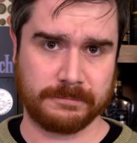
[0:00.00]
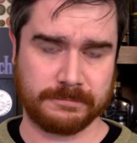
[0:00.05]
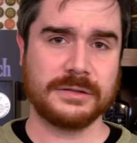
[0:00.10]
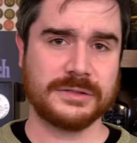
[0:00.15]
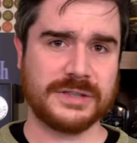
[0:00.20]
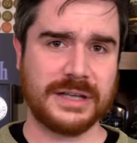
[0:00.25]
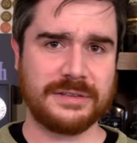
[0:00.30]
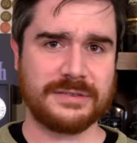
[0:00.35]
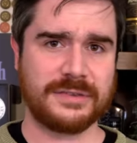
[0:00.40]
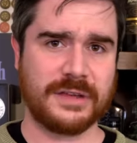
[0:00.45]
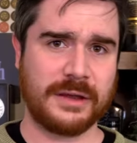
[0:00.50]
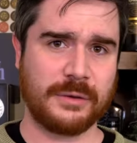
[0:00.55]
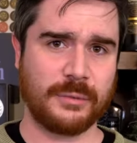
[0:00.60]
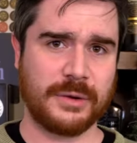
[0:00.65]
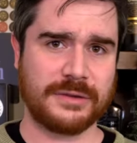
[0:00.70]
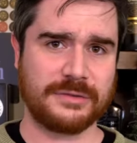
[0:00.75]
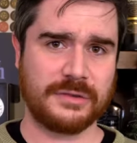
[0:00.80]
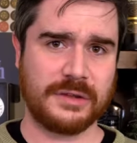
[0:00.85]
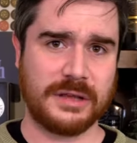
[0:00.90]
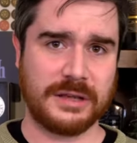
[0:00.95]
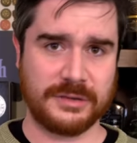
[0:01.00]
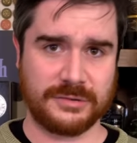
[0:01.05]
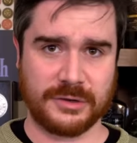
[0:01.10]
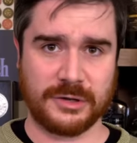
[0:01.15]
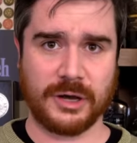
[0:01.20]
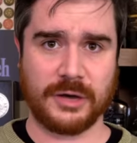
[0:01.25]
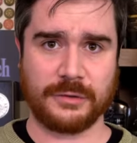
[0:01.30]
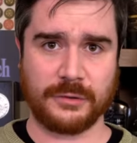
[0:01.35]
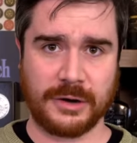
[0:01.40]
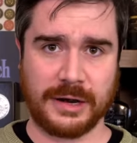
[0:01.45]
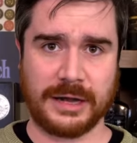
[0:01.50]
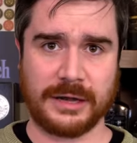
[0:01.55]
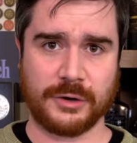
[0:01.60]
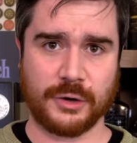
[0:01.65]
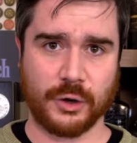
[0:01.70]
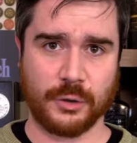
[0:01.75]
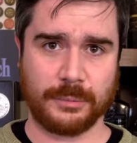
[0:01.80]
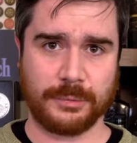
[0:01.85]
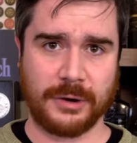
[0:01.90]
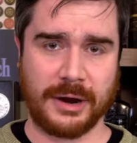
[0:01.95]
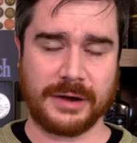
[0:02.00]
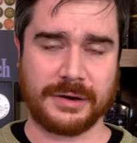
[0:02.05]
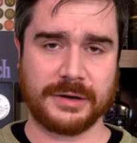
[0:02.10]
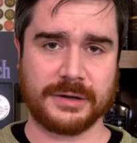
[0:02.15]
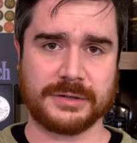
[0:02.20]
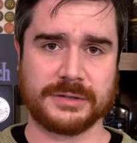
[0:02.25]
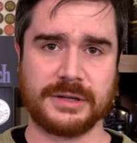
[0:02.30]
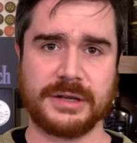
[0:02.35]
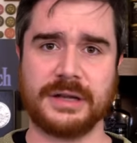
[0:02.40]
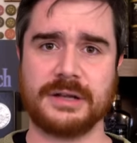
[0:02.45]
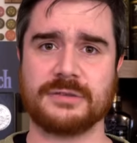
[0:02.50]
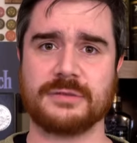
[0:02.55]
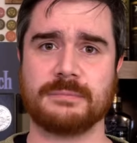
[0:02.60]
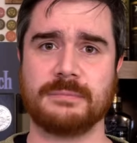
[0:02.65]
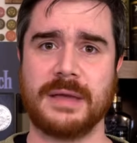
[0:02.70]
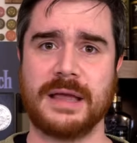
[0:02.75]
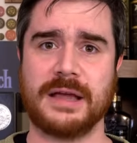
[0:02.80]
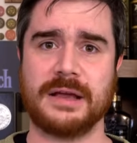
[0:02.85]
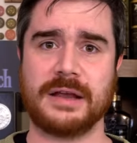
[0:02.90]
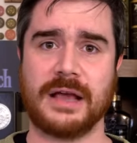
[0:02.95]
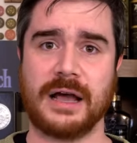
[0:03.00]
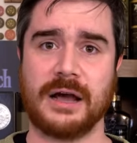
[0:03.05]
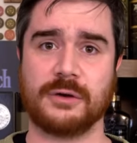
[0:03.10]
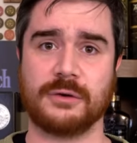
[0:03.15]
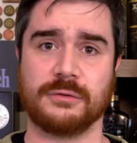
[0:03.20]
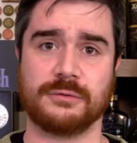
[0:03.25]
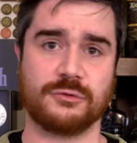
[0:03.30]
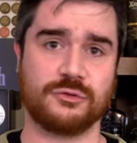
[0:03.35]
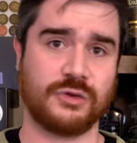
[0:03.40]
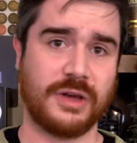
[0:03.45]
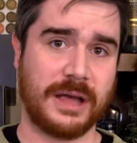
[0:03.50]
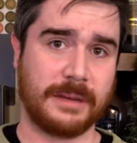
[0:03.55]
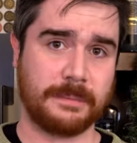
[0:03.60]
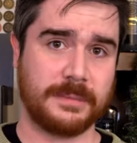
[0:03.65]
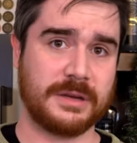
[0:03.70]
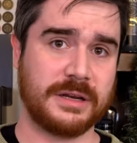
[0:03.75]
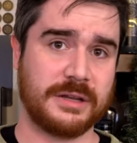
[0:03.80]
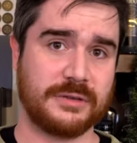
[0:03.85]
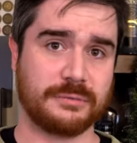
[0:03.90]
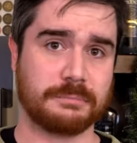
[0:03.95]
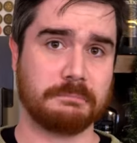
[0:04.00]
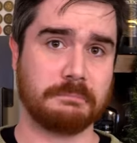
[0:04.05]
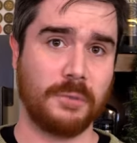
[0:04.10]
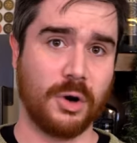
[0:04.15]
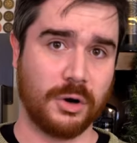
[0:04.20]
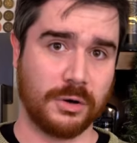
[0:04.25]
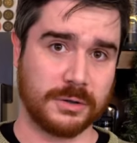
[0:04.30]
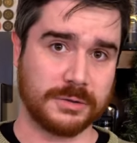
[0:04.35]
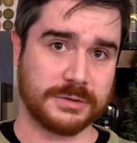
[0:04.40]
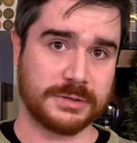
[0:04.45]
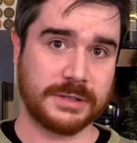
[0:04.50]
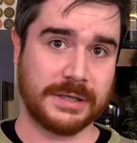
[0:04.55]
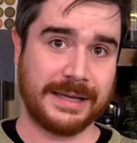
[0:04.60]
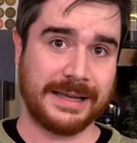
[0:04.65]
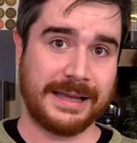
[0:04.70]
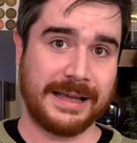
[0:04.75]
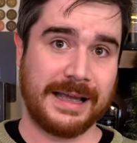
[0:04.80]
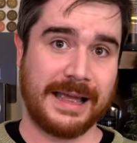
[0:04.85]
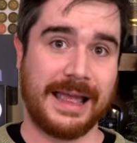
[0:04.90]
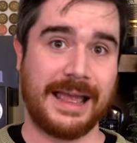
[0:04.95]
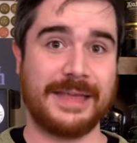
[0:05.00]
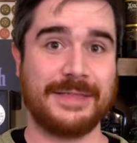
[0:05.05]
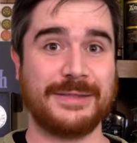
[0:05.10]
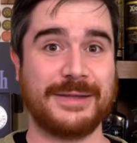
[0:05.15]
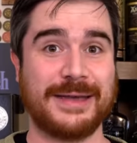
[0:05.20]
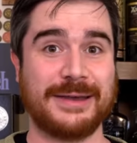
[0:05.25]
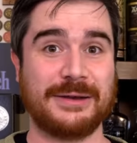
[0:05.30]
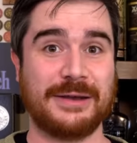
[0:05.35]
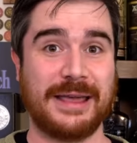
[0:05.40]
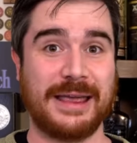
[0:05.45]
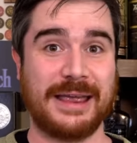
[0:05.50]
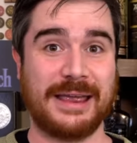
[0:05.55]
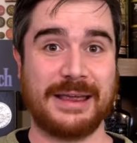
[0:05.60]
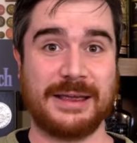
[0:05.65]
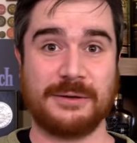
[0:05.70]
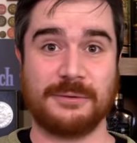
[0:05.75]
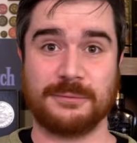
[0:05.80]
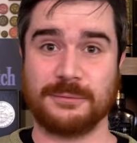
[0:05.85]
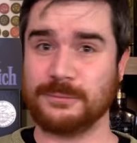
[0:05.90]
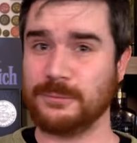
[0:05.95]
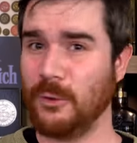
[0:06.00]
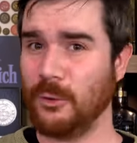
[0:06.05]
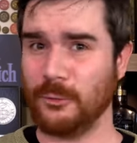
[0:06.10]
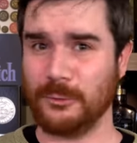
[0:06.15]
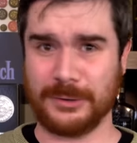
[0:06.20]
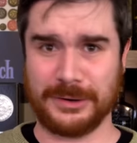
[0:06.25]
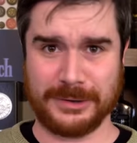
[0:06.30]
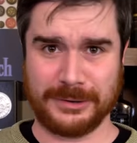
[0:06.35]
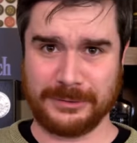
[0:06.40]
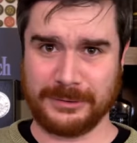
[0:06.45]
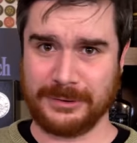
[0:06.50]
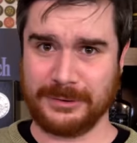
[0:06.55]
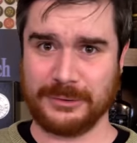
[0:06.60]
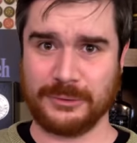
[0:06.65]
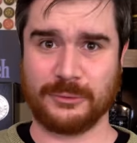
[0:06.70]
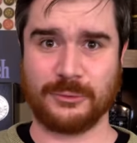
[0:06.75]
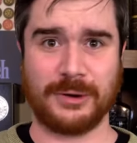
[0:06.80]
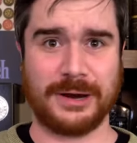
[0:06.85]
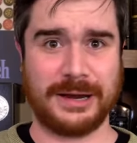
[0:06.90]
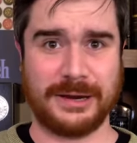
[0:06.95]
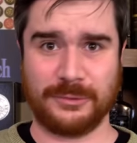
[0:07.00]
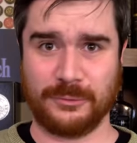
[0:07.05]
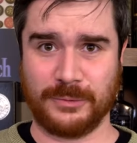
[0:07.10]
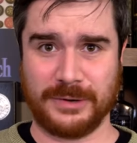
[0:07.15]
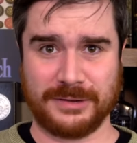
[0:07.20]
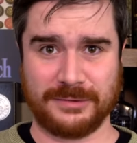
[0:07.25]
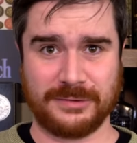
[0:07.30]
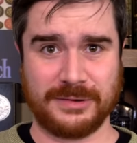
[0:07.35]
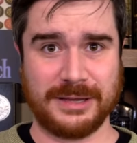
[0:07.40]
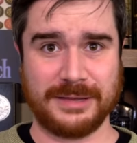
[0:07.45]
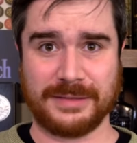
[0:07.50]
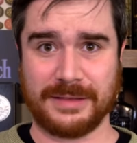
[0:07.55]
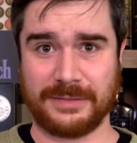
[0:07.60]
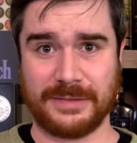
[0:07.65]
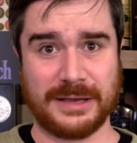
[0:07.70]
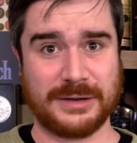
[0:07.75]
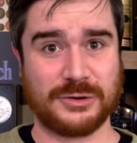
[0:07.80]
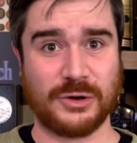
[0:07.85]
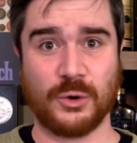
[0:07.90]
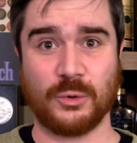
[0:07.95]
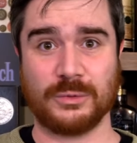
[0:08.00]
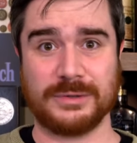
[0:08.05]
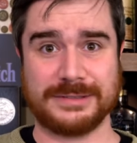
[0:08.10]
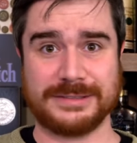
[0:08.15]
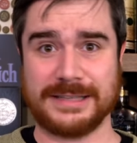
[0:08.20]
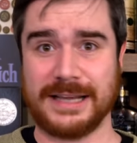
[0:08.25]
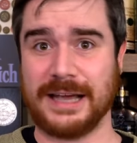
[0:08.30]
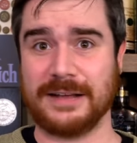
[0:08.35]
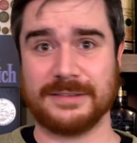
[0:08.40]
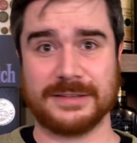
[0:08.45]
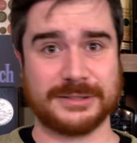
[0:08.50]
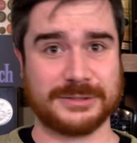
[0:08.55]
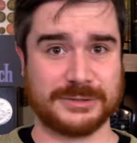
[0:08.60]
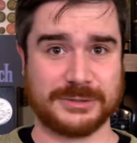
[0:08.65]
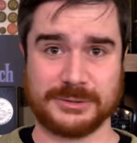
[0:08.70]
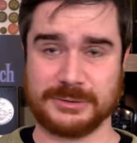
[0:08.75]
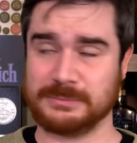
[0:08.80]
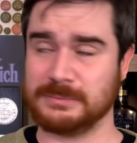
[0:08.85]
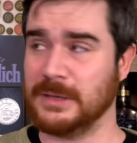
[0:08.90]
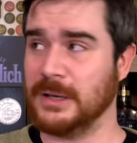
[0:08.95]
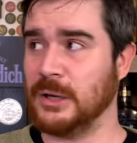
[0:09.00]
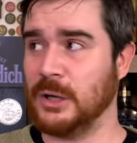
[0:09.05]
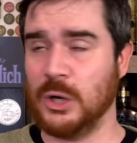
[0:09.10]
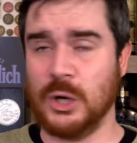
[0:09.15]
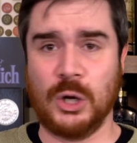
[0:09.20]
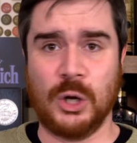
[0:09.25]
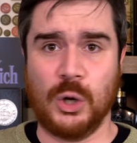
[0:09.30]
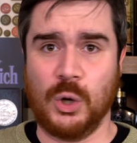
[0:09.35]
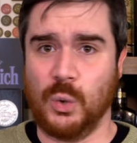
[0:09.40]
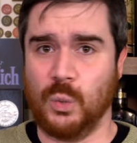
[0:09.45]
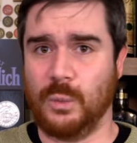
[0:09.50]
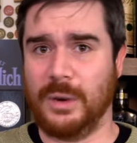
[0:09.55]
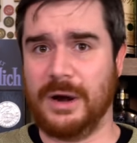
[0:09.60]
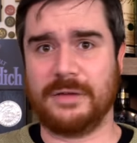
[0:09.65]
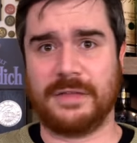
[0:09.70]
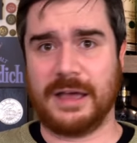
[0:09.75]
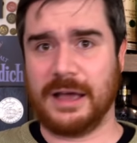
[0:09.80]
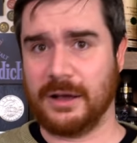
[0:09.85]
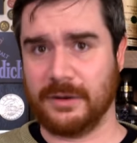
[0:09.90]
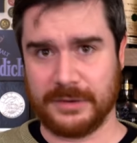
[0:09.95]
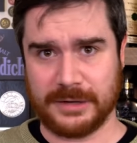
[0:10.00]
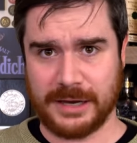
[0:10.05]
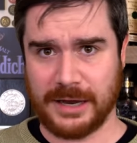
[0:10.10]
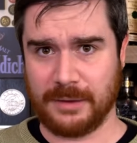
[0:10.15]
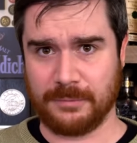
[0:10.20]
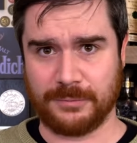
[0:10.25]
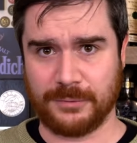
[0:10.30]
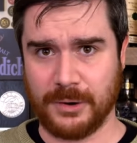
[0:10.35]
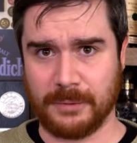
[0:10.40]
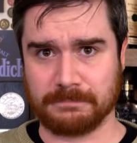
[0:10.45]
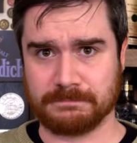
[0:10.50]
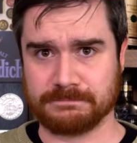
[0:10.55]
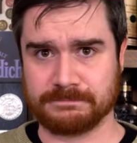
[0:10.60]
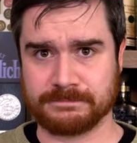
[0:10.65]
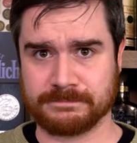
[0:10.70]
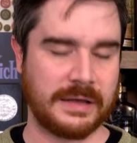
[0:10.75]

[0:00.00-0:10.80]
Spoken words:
Sensei whiskey is another Ico product. It's made out of Japanese malt, and then a foreign grain whiskey that they don't tell us where the hell it came from.